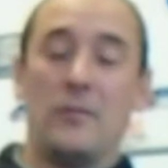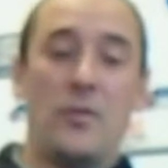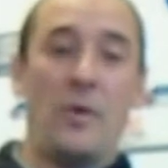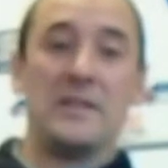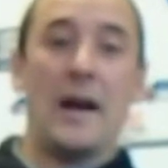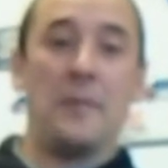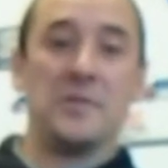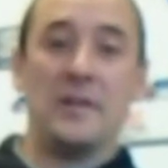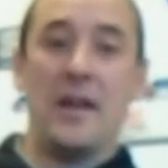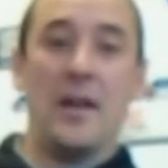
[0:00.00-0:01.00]
3 times
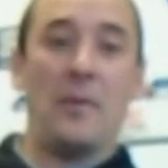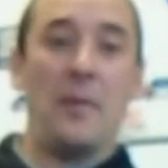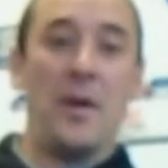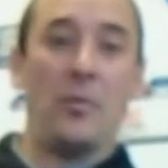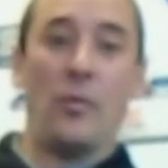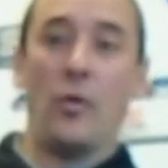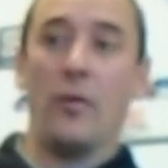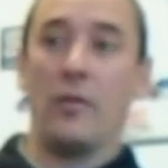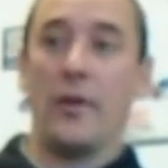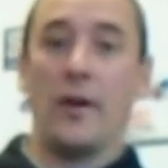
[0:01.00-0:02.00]
a day. My people were
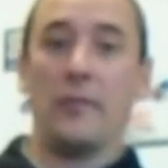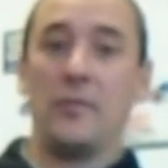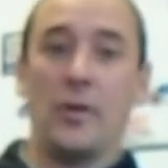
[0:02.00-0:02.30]
over there